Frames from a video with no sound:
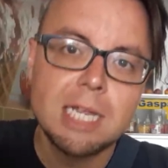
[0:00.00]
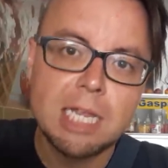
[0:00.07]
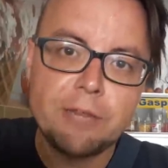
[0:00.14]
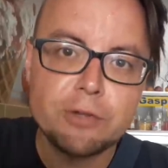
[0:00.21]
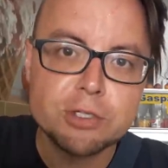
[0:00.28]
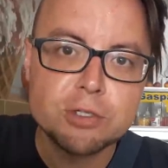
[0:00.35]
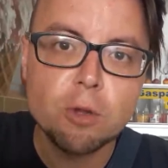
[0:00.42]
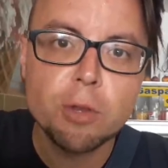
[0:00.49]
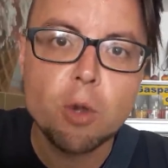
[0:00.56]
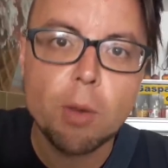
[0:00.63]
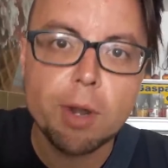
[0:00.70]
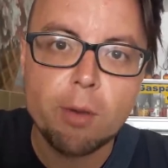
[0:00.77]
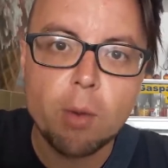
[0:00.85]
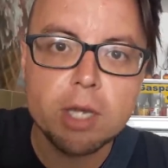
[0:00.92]
if you saw the
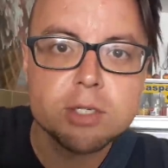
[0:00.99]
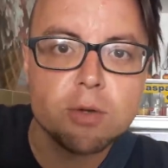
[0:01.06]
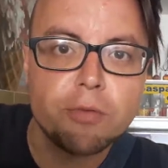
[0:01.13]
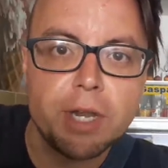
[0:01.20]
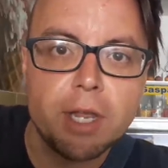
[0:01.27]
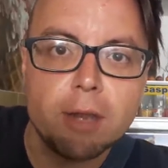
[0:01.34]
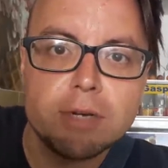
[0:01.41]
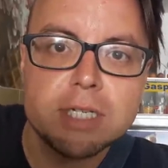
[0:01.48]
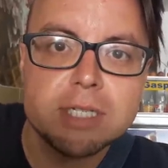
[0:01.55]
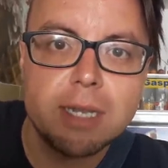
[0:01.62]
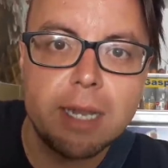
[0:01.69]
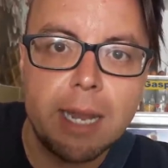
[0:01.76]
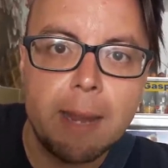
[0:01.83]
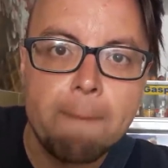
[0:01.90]
Guanajuato video
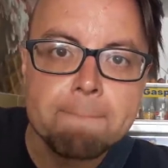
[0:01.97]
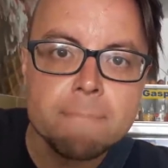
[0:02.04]
recently,